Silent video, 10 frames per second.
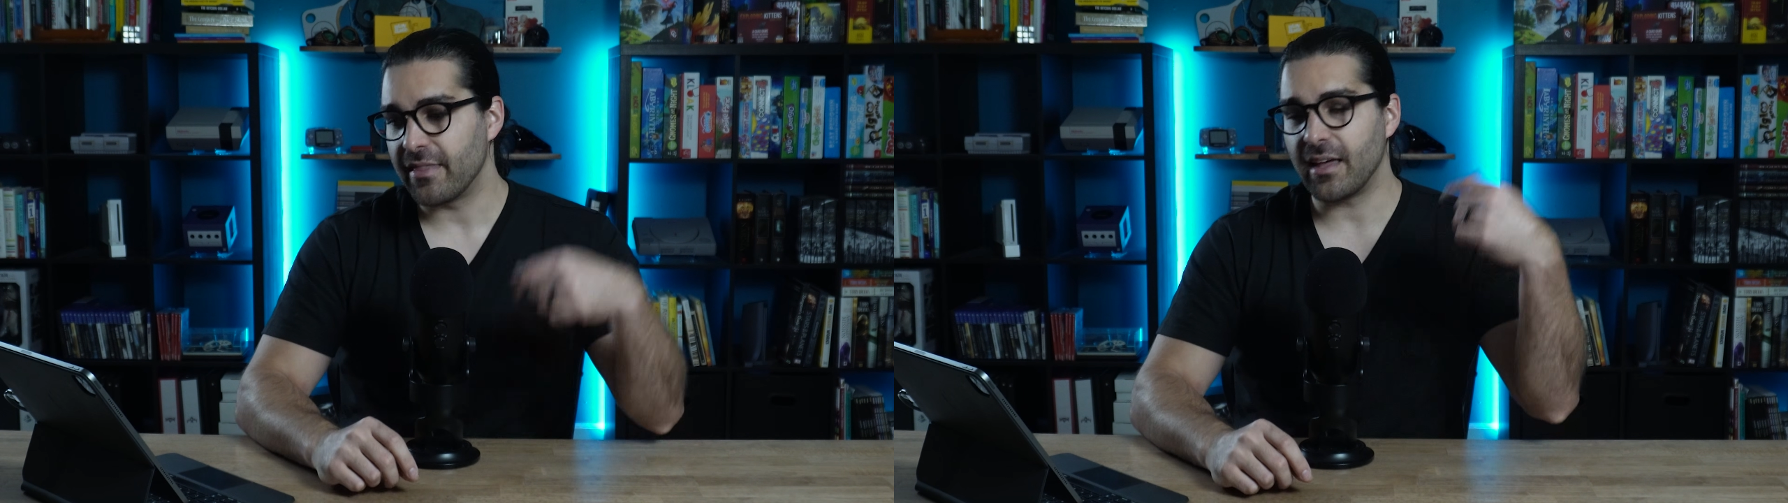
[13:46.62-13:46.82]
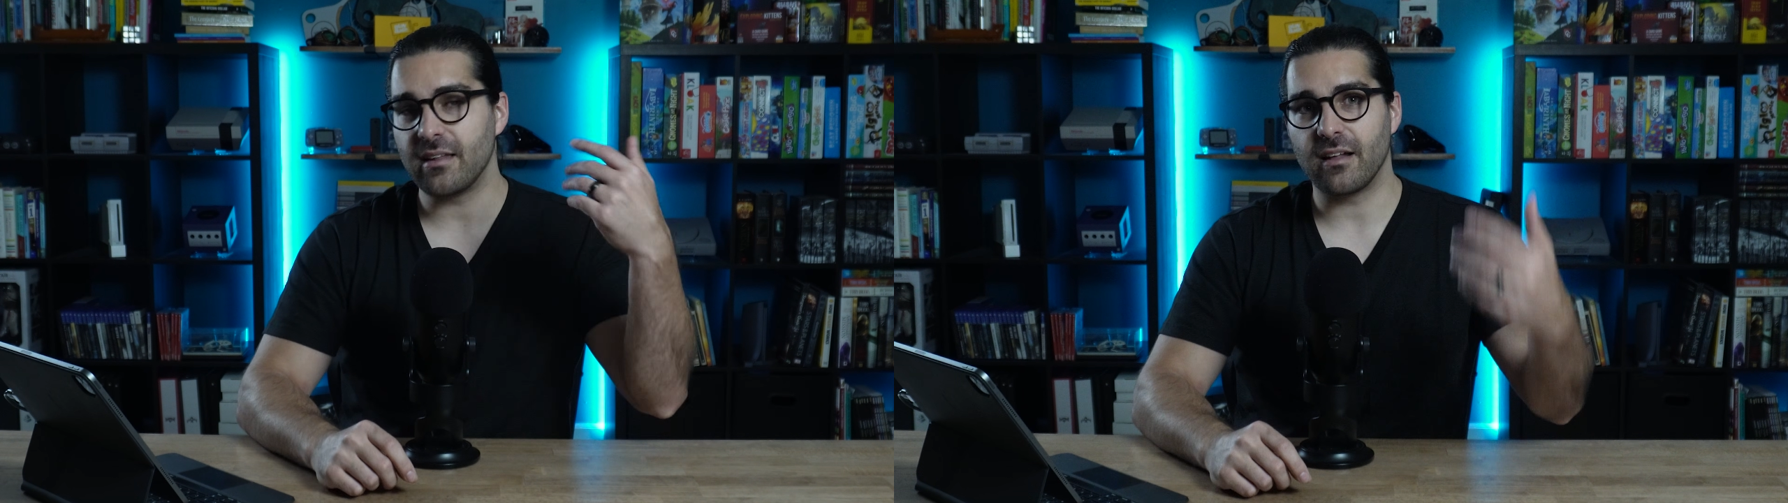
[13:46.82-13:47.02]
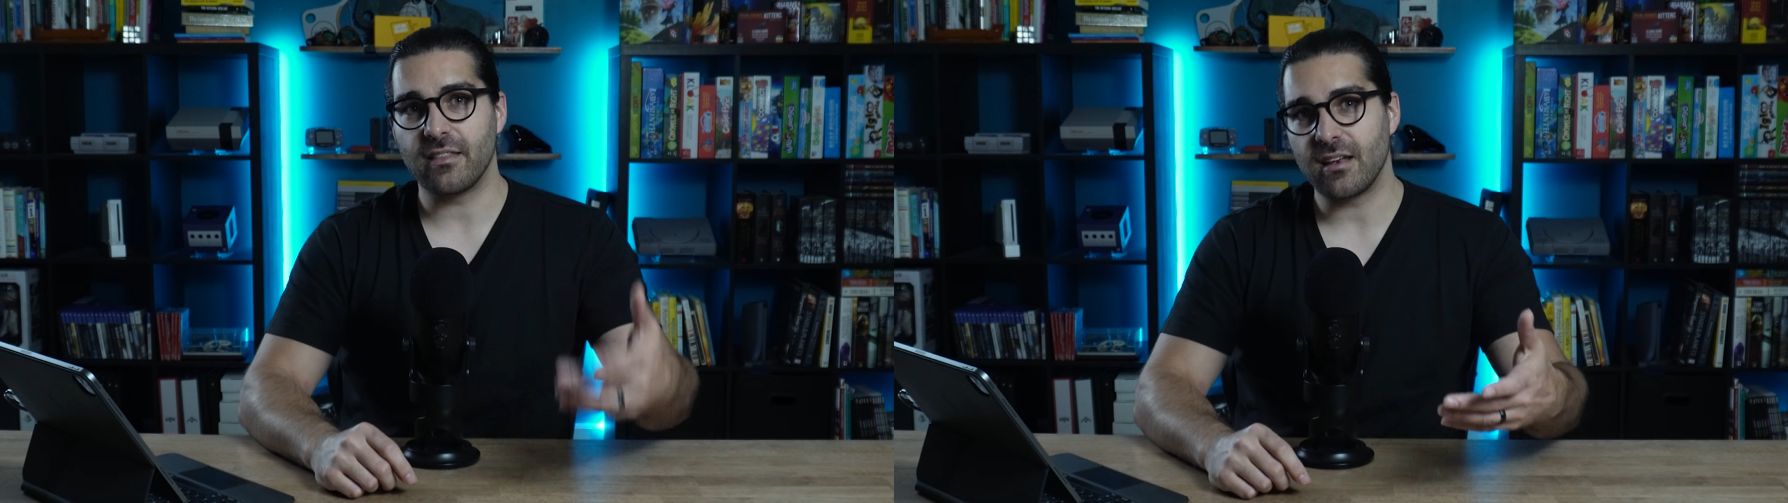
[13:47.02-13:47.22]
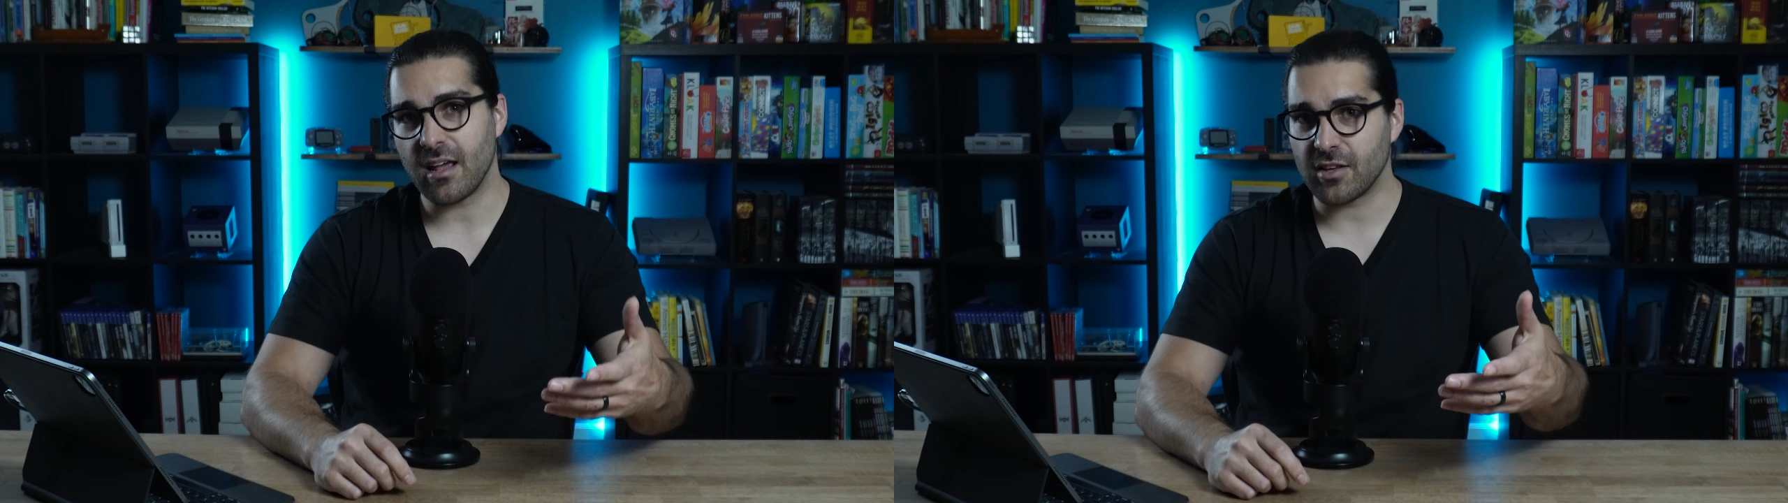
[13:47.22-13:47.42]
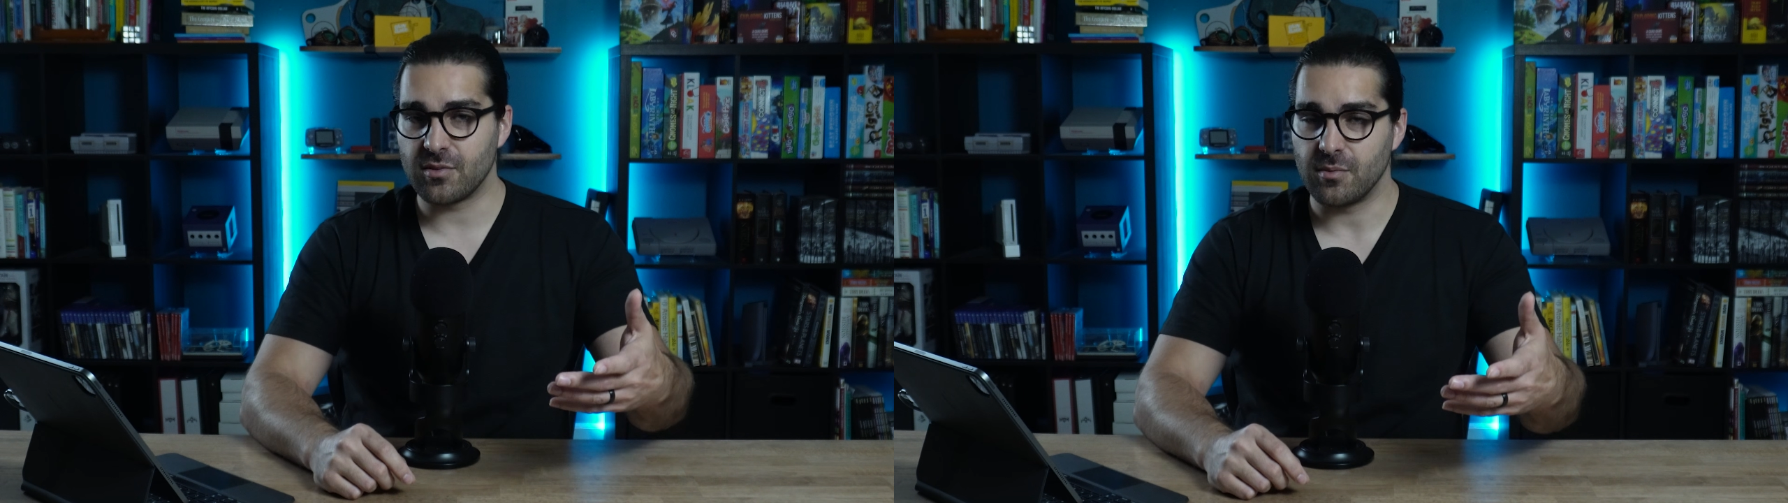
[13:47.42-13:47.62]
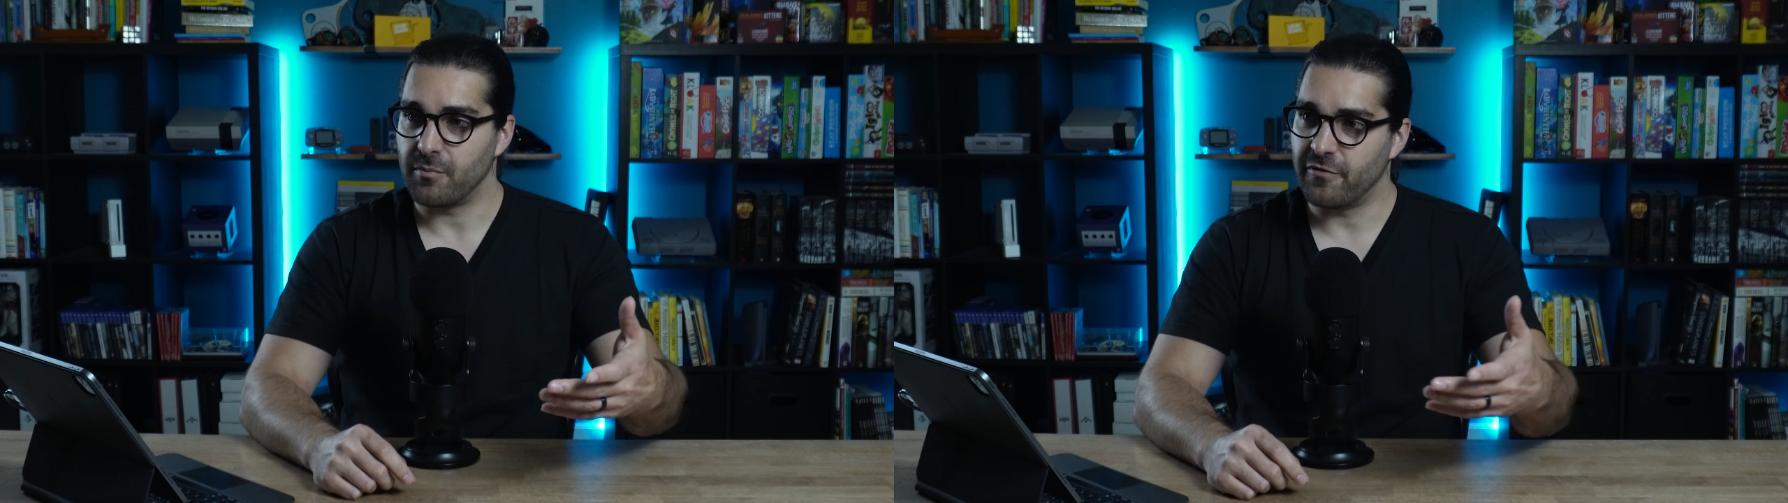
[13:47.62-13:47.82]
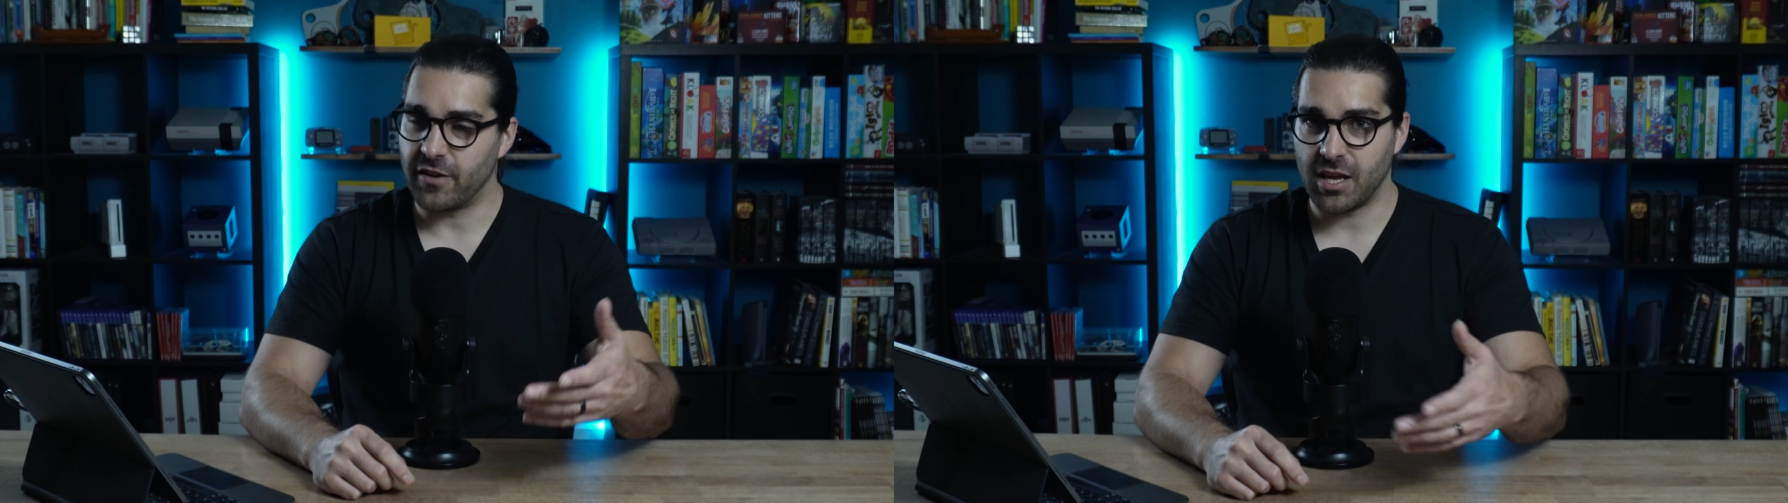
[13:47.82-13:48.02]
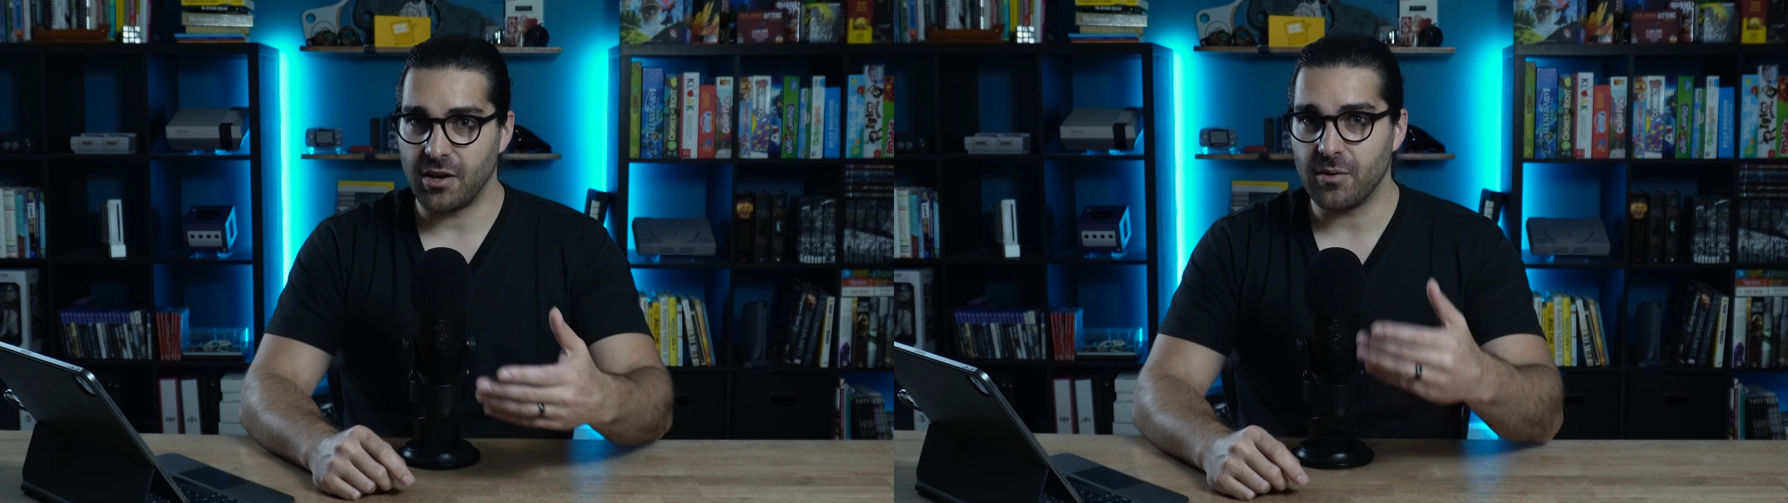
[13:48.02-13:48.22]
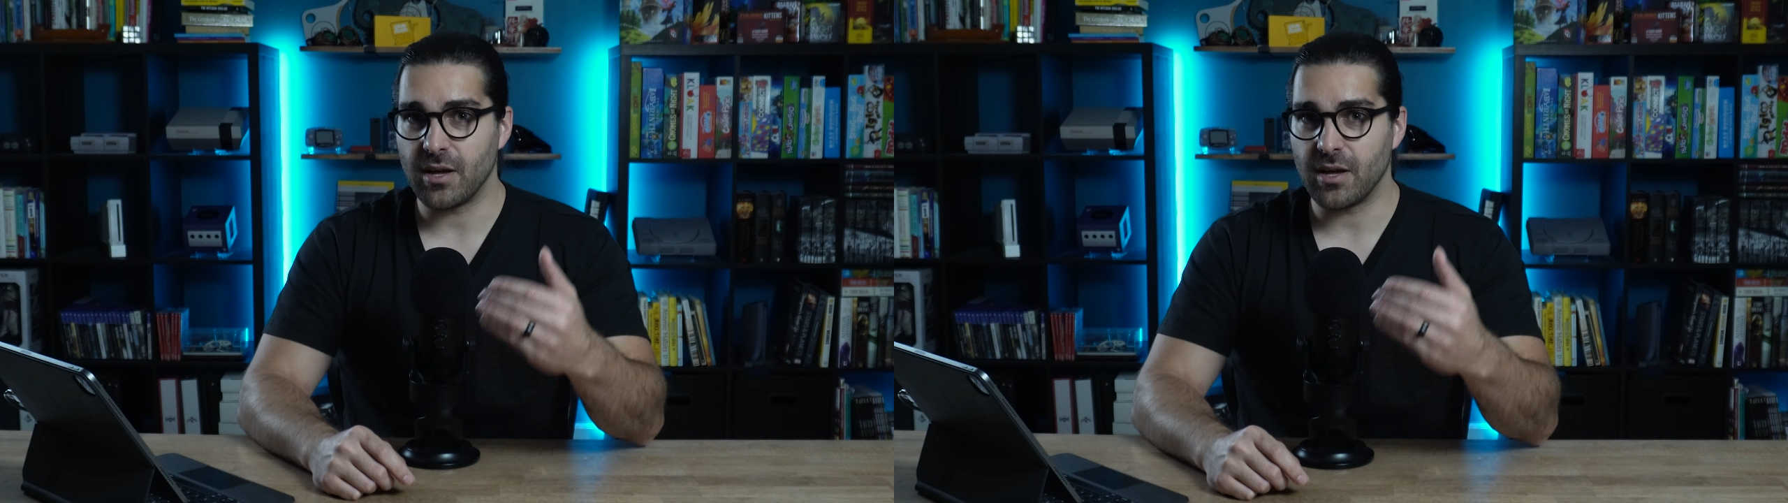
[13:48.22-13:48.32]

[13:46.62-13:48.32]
Then the next video